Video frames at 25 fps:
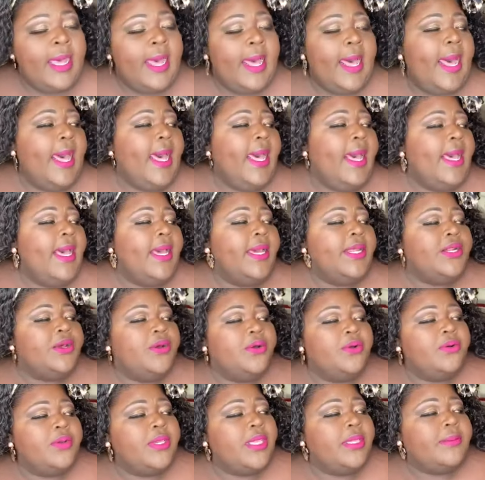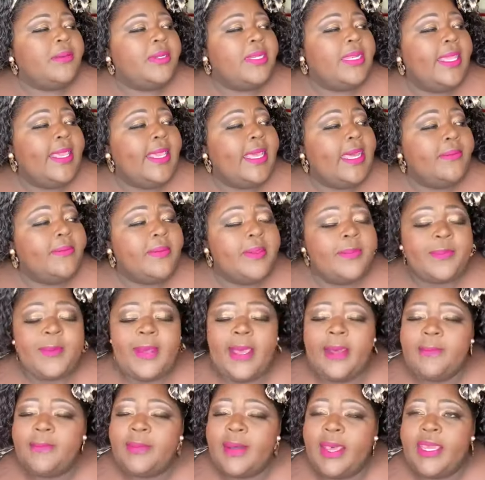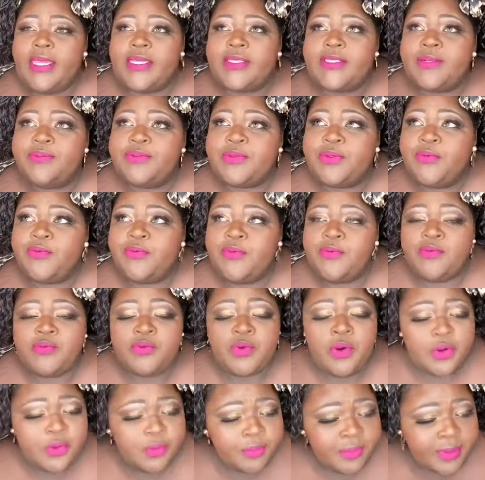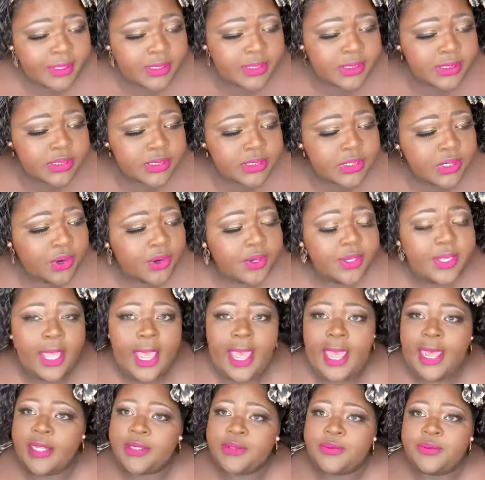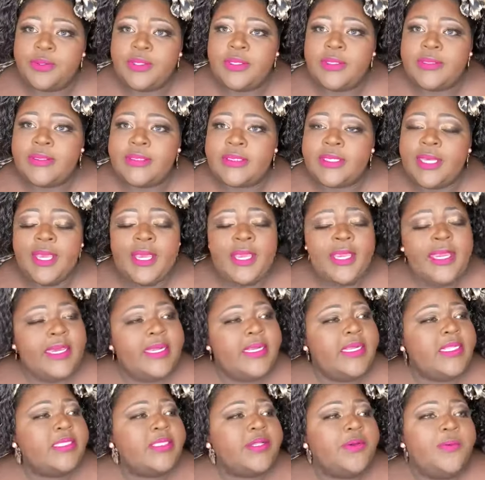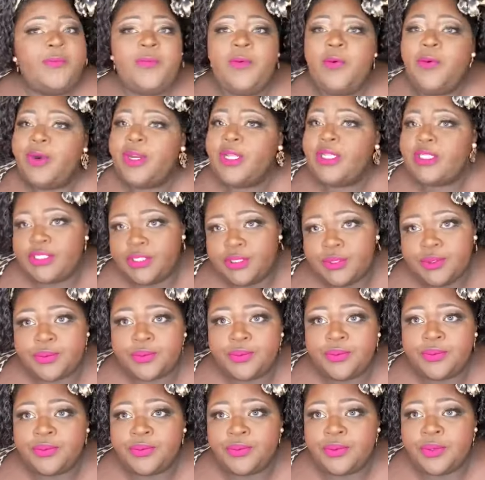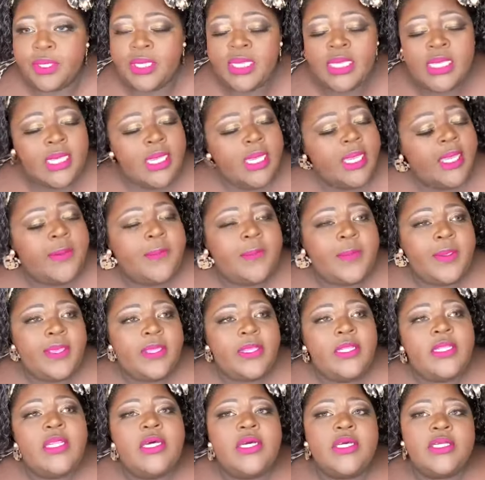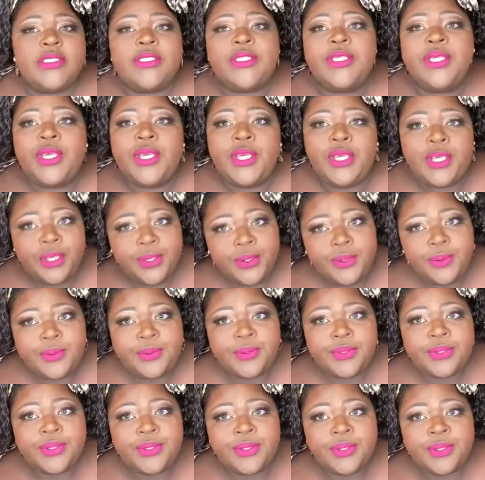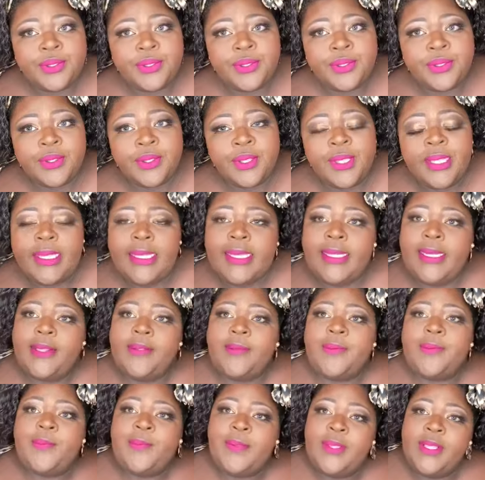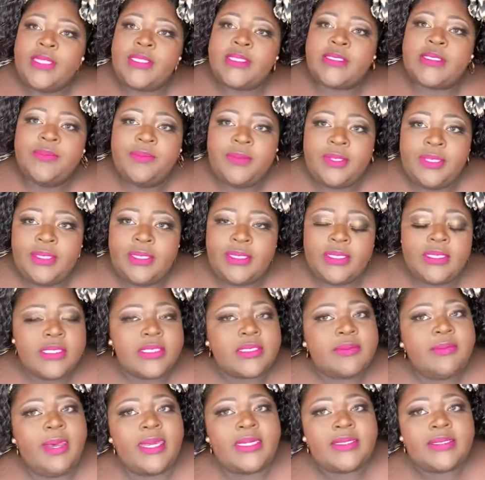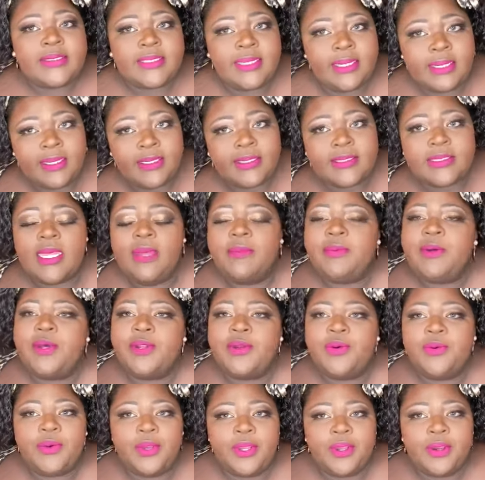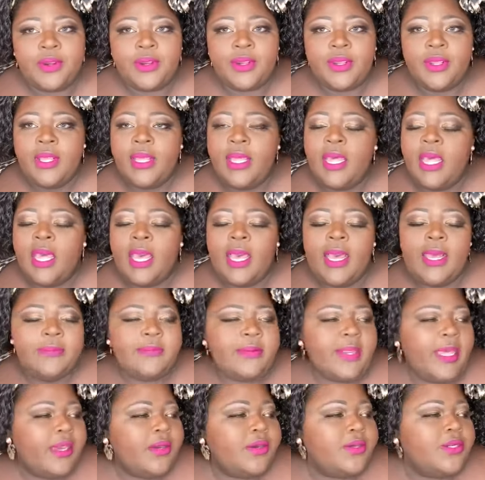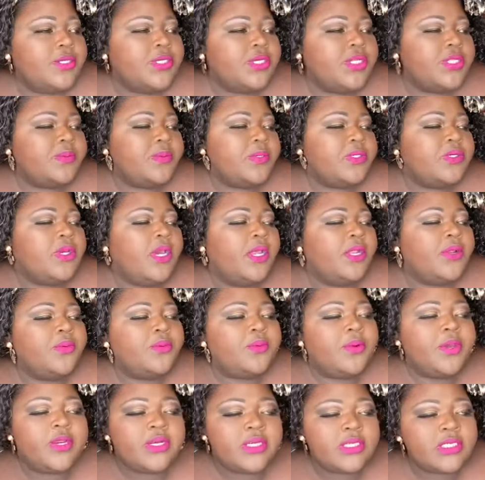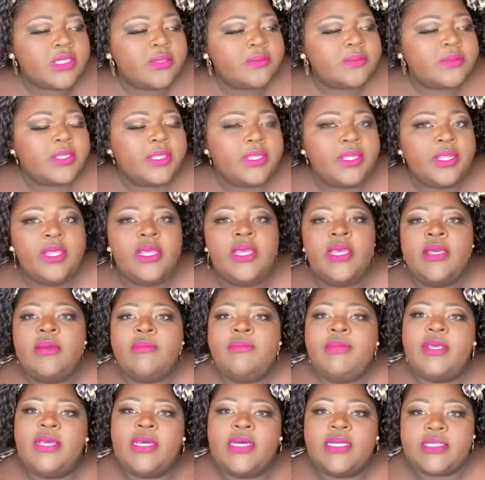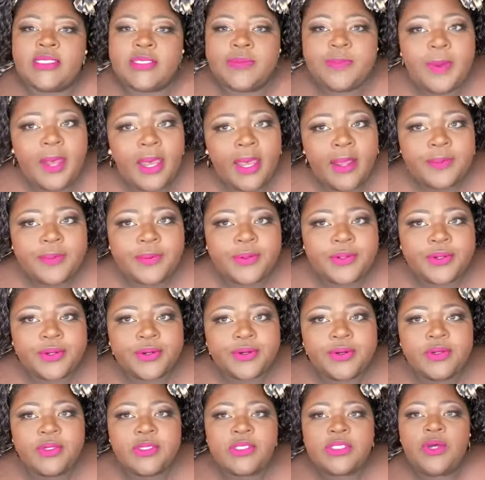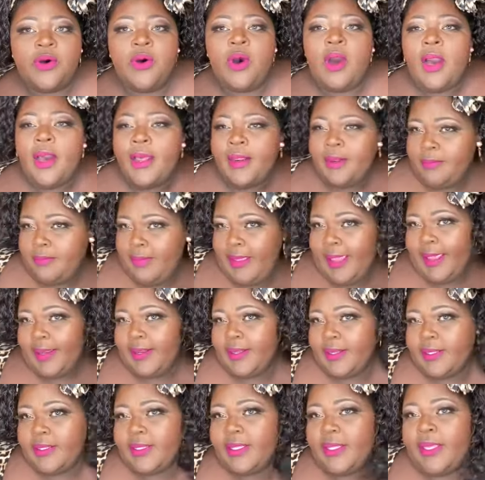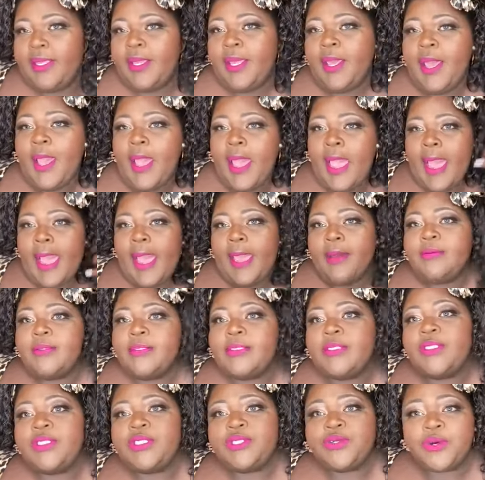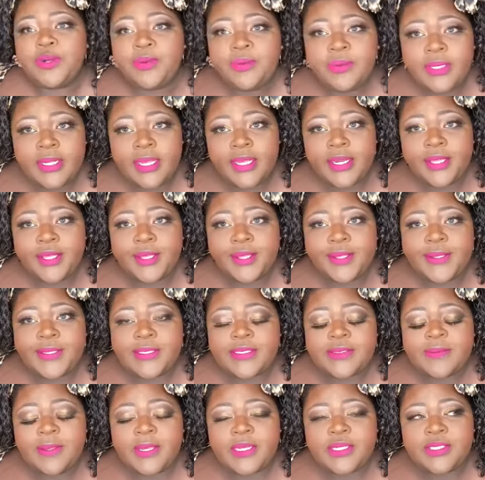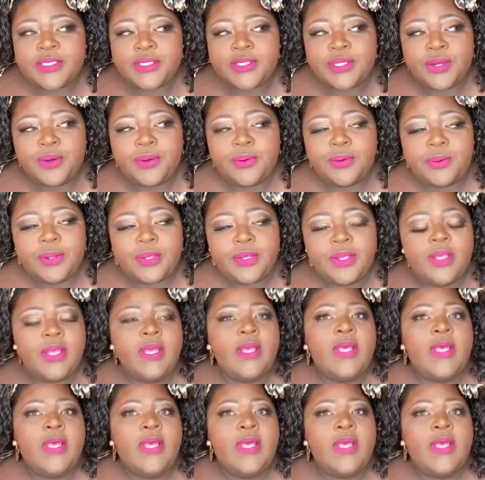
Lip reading: I don't give a damn if I'm buying something from Roman's or Catherine's and it's a 42. If it looks cute and it fits me and it's my size, I'm gonna wear it. I'm not gonna just be trying to wear something because it's popular. So automatically, I was discriminating against Fashion Nova.